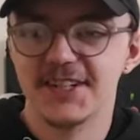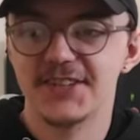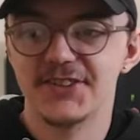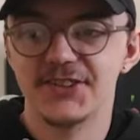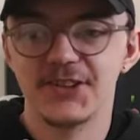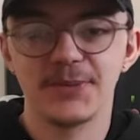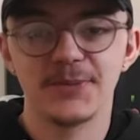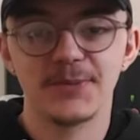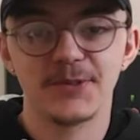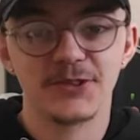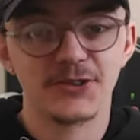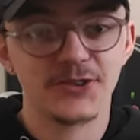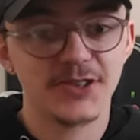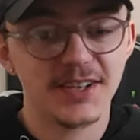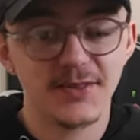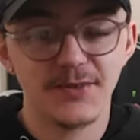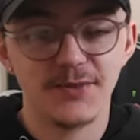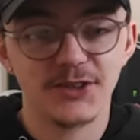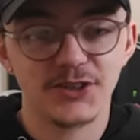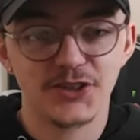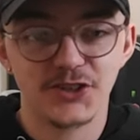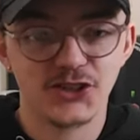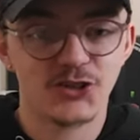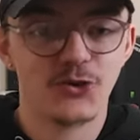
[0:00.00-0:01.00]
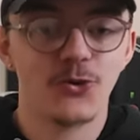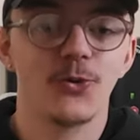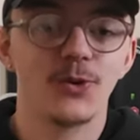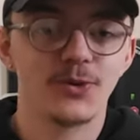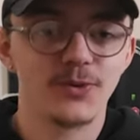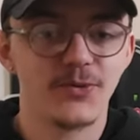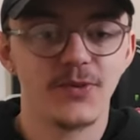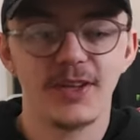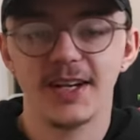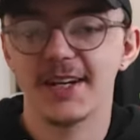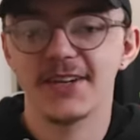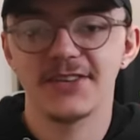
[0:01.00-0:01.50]
in terms of even short
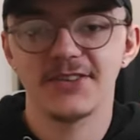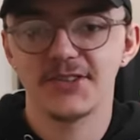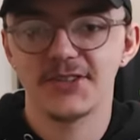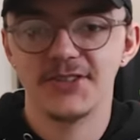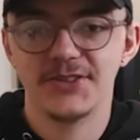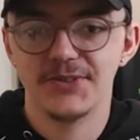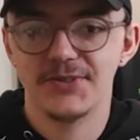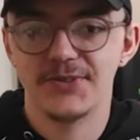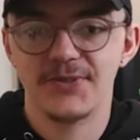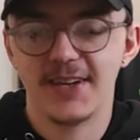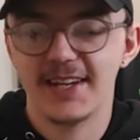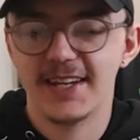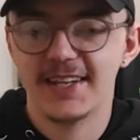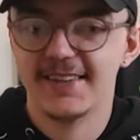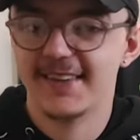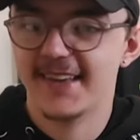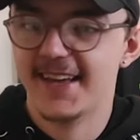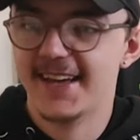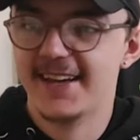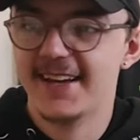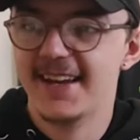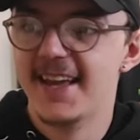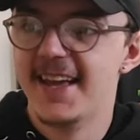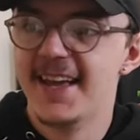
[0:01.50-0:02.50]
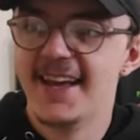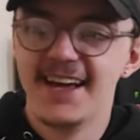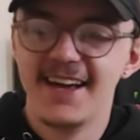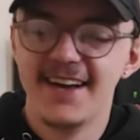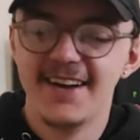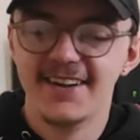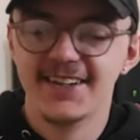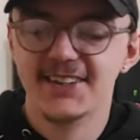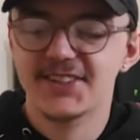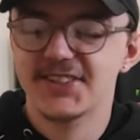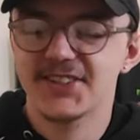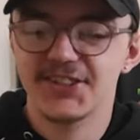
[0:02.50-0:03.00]
videos, you'd think that,
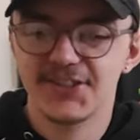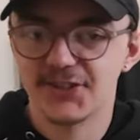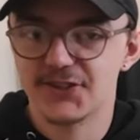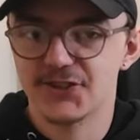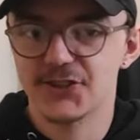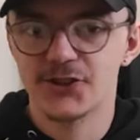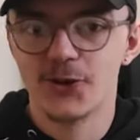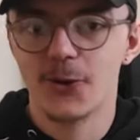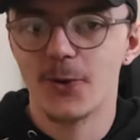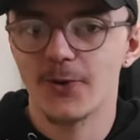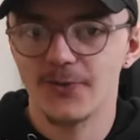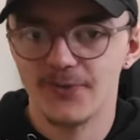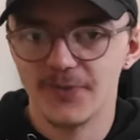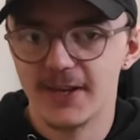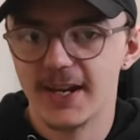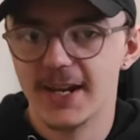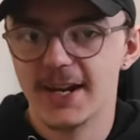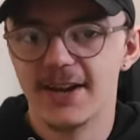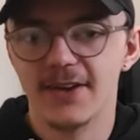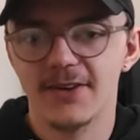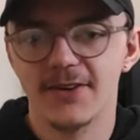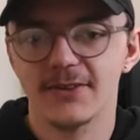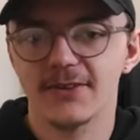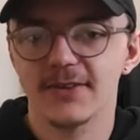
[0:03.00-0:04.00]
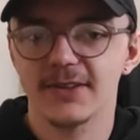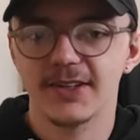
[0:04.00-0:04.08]
oh, it's just a short video.